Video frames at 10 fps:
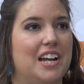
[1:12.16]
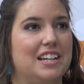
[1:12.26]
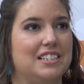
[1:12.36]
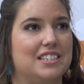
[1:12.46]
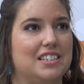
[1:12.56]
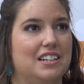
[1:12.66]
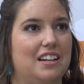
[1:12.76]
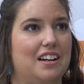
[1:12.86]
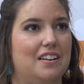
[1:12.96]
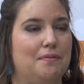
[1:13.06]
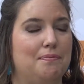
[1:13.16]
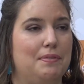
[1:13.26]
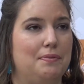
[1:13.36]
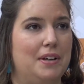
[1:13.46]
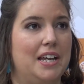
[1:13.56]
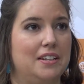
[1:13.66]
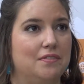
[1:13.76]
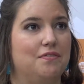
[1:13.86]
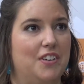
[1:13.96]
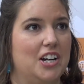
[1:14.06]
It's
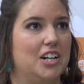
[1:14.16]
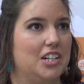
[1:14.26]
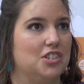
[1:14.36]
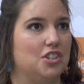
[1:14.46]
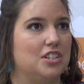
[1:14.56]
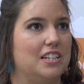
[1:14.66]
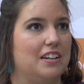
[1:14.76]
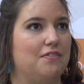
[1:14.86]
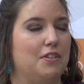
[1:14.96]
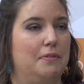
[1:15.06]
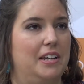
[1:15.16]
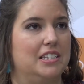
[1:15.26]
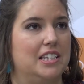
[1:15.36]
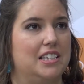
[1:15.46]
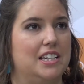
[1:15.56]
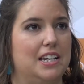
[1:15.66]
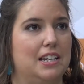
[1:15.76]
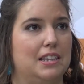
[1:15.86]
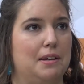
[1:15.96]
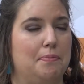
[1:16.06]
been very interesting for me to see
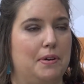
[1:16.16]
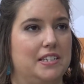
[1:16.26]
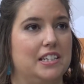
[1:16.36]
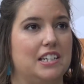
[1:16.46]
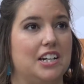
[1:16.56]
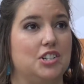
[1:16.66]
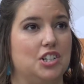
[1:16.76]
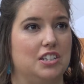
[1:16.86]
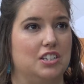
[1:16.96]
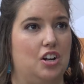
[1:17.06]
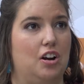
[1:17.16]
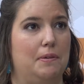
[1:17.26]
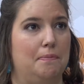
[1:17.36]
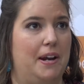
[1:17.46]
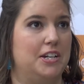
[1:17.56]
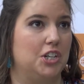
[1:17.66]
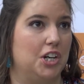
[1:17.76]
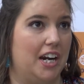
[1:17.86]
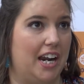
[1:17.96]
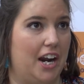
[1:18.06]
the presentations on
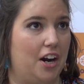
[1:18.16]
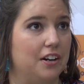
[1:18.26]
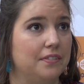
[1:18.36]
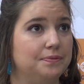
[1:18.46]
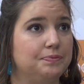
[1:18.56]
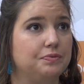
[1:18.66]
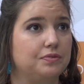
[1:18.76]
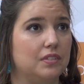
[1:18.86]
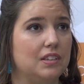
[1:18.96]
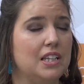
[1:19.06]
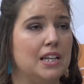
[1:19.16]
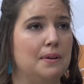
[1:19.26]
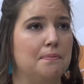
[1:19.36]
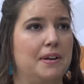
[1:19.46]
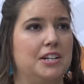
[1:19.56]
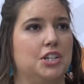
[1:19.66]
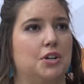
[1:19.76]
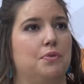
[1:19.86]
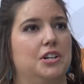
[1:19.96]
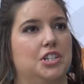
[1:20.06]
patient care and
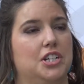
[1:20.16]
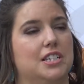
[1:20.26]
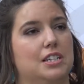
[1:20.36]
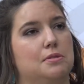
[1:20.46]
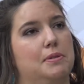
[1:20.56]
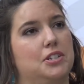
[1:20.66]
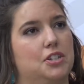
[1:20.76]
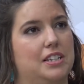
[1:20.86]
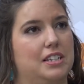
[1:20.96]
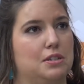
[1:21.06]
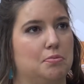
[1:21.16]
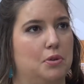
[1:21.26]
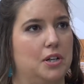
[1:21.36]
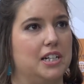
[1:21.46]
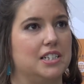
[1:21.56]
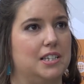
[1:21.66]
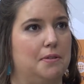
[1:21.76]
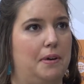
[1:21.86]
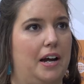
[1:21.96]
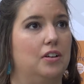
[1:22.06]
patient wishes, especially this morning's
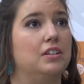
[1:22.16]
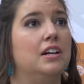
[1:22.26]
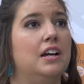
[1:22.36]
about